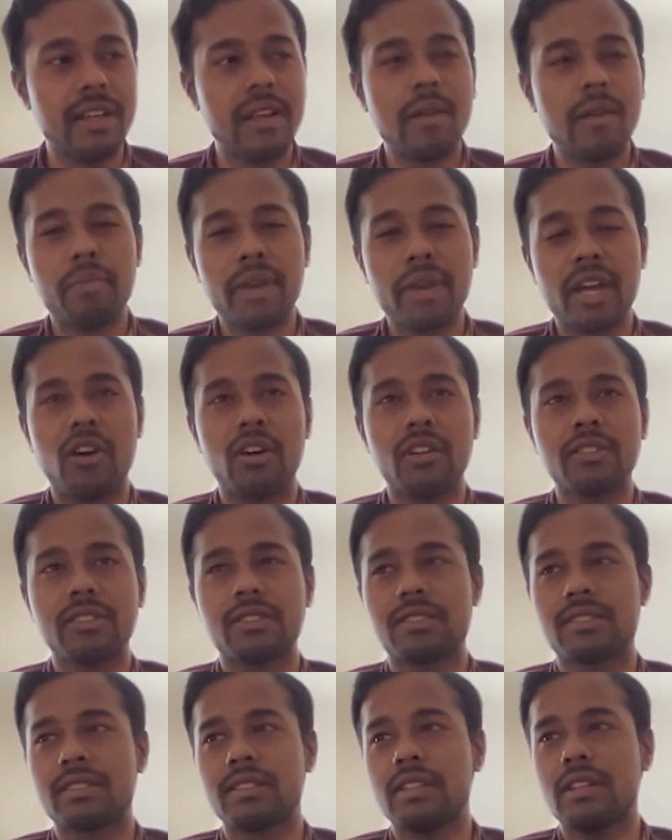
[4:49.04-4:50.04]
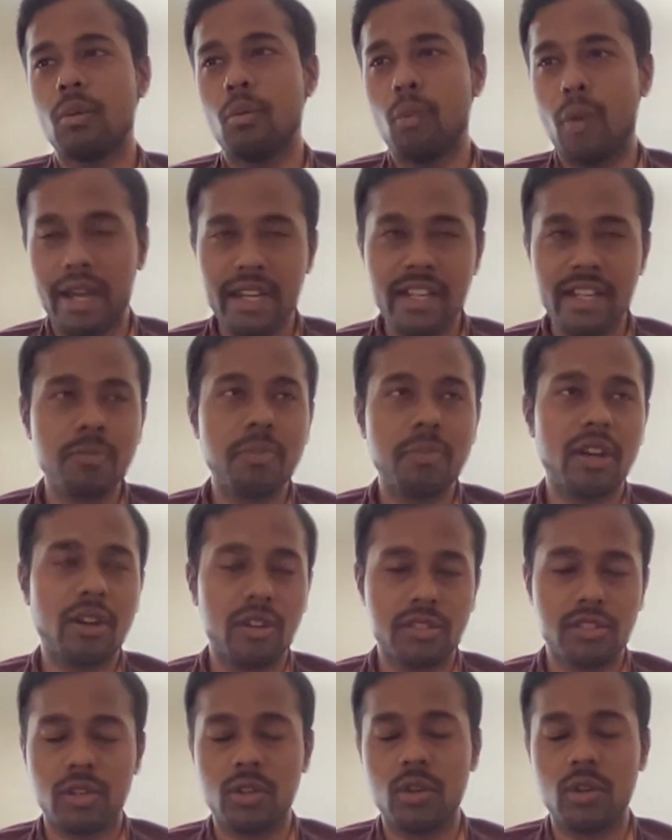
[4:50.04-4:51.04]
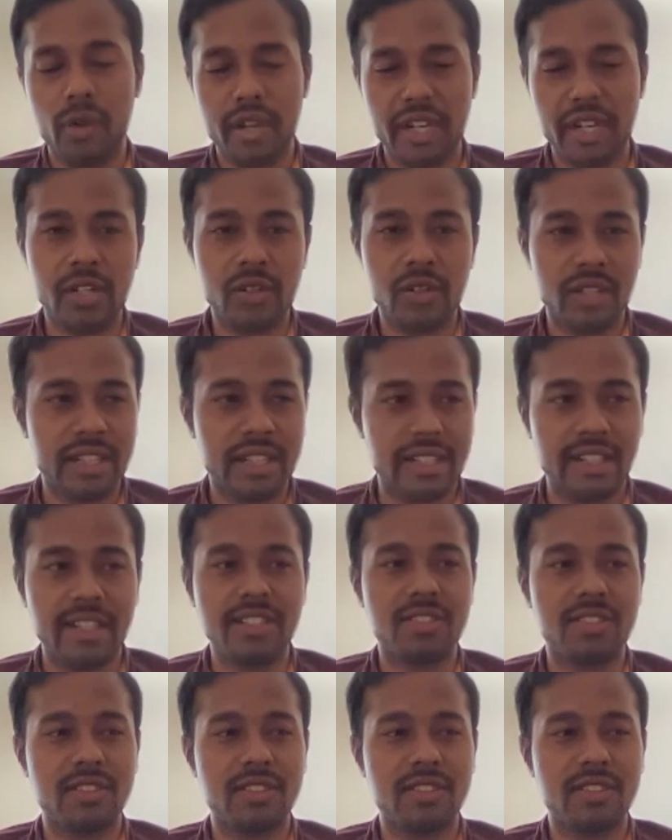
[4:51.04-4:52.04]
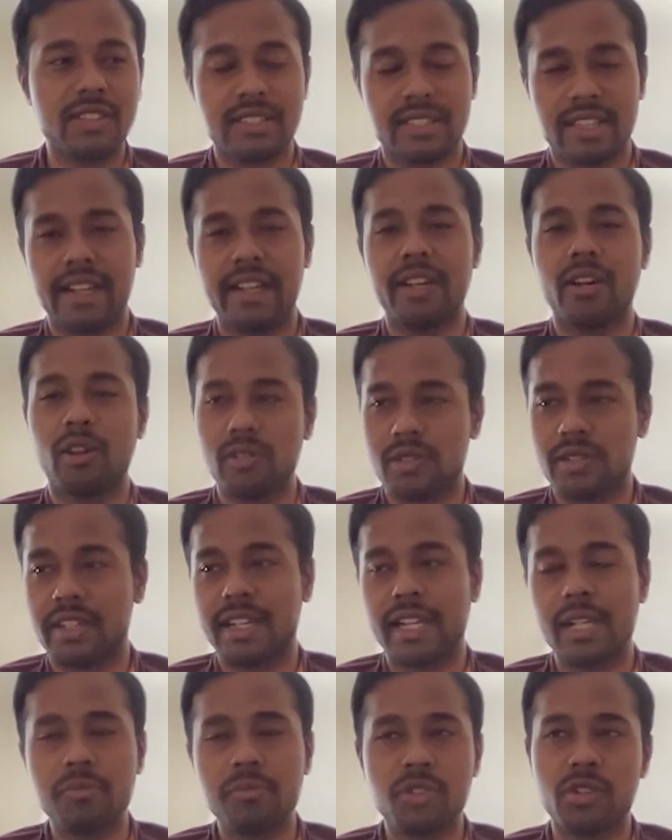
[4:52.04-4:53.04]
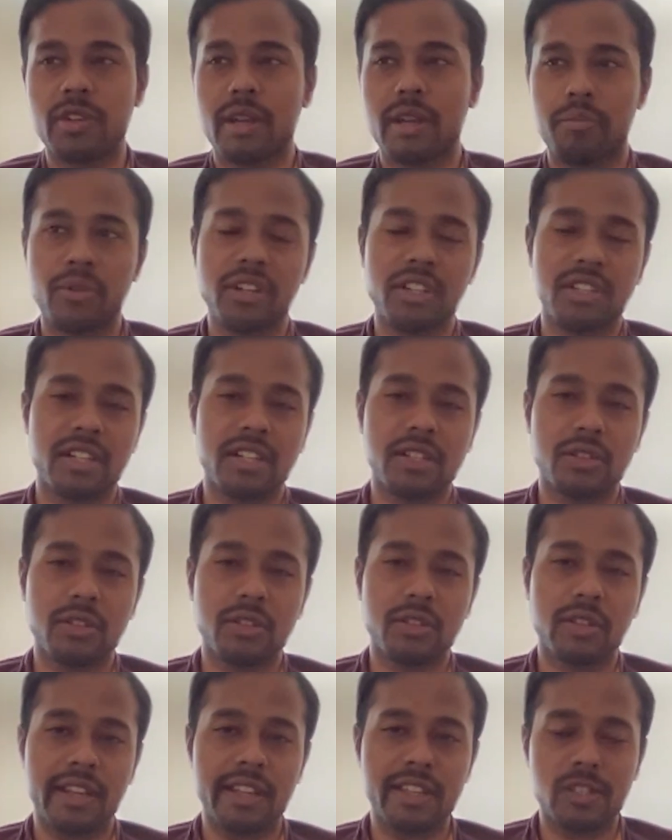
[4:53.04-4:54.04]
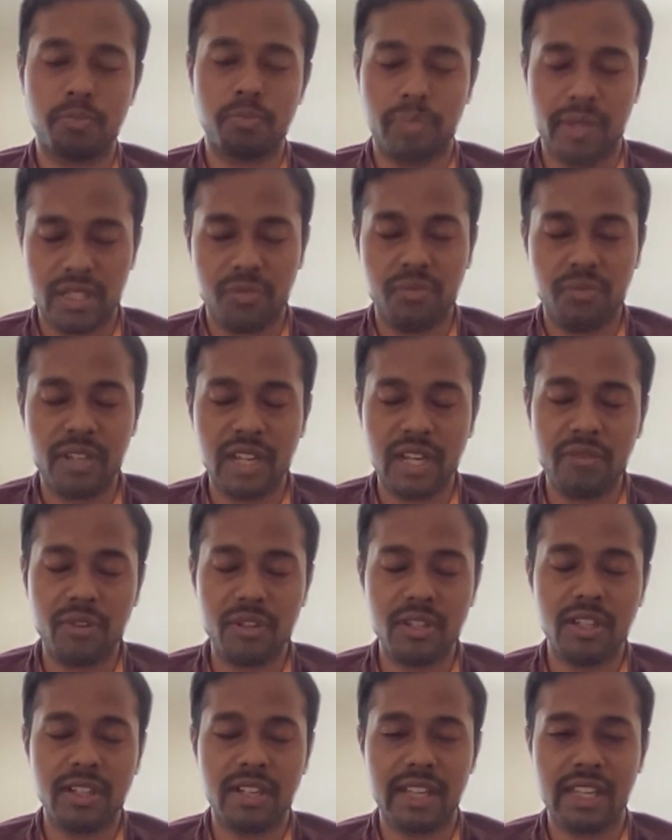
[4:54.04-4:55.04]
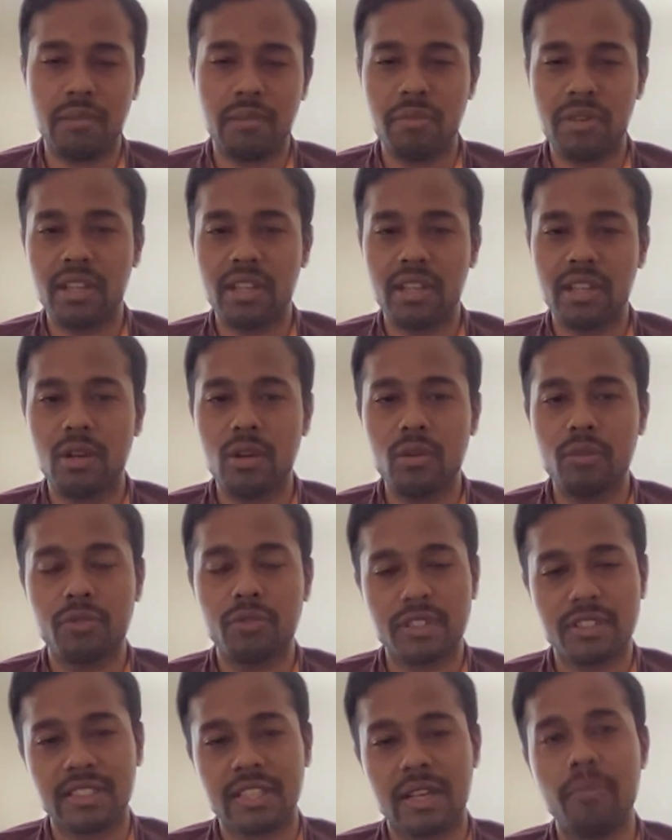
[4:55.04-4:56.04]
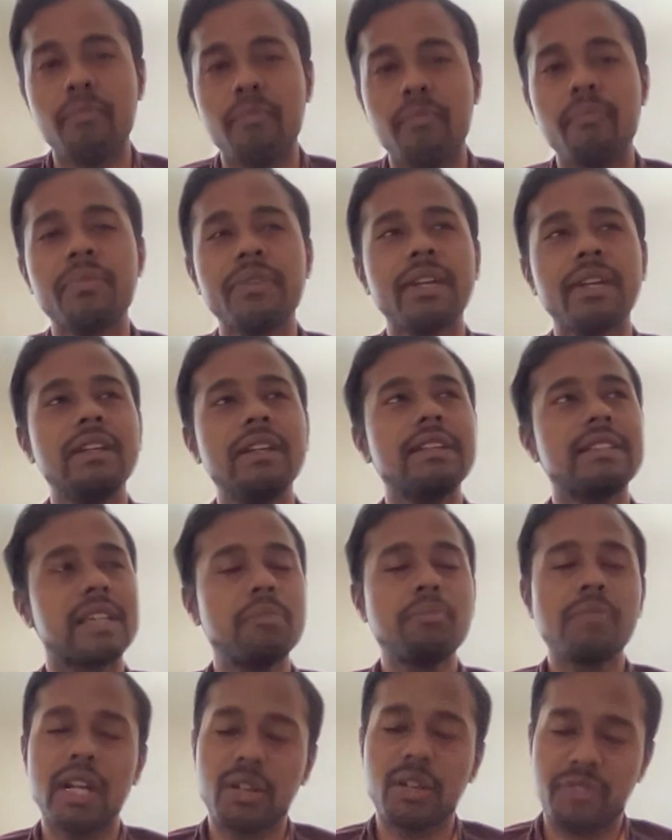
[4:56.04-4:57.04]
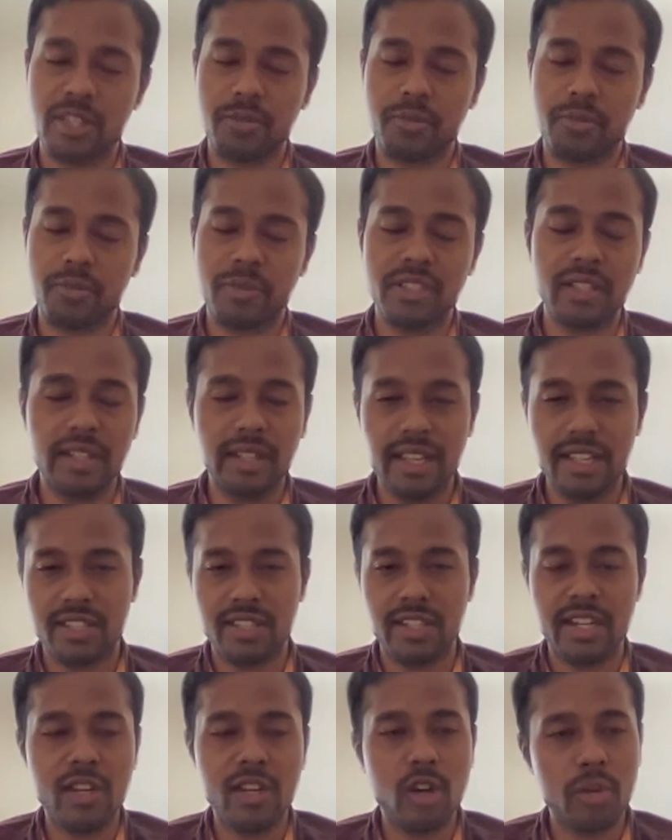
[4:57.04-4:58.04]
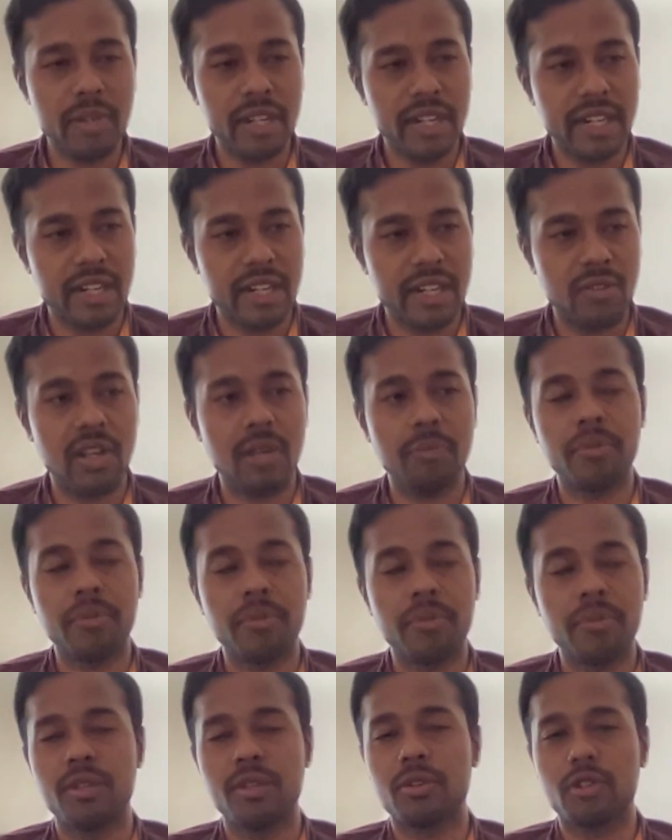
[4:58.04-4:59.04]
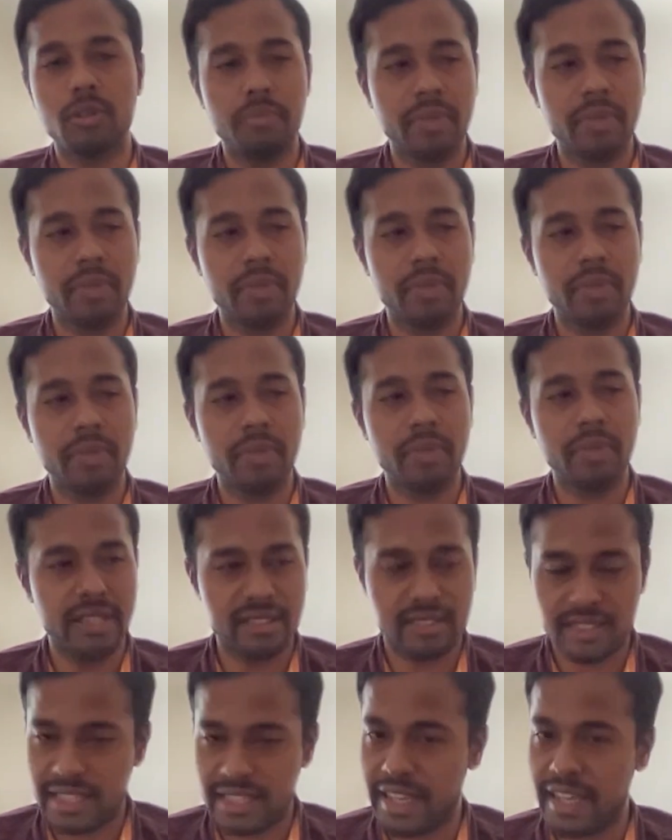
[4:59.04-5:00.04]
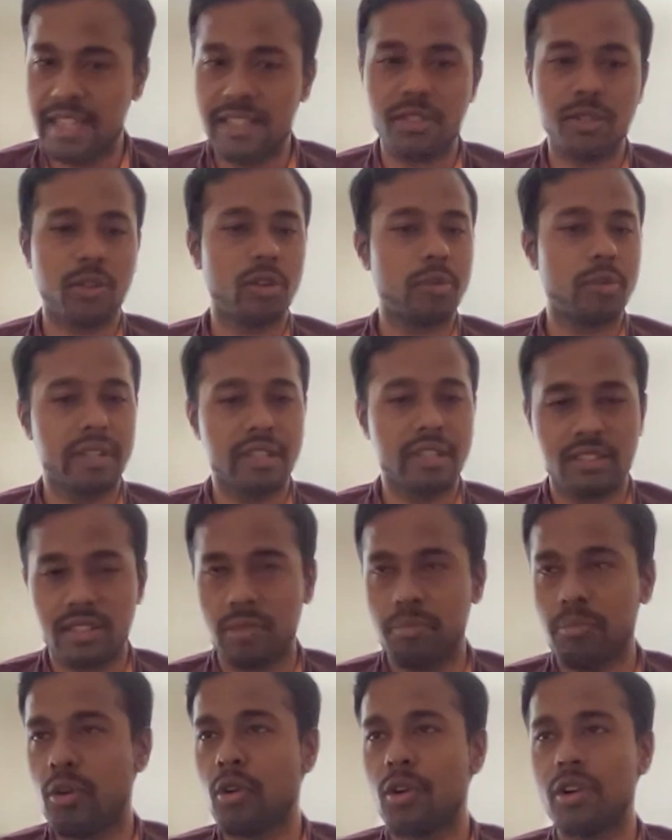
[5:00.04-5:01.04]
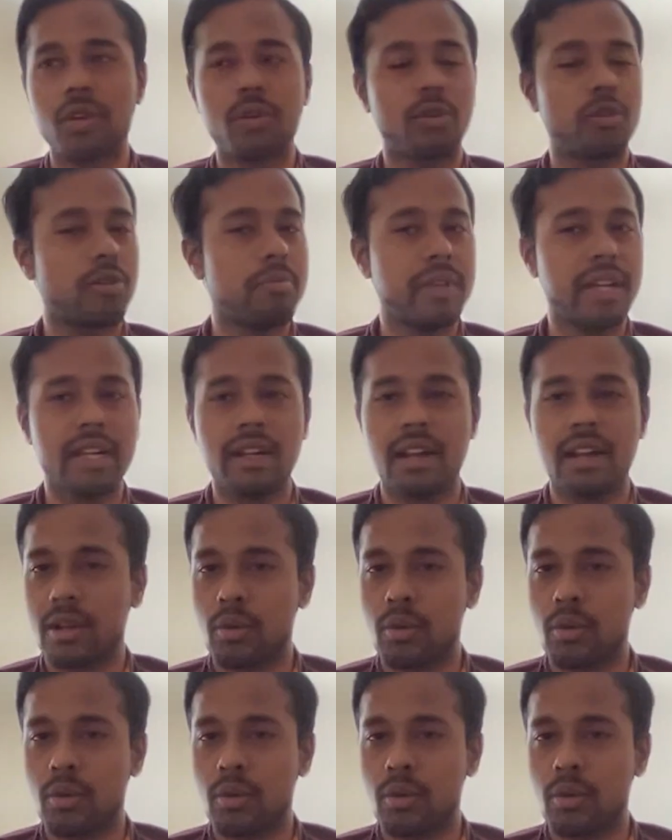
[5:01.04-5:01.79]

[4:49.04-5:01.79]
because one is because you're going into that industry. Second, also it helps you to appreciate. So in specifically for the tech MBA, they look for some kind of experience. It need not be a developer. You could be in sales, you could be in support, you could be in like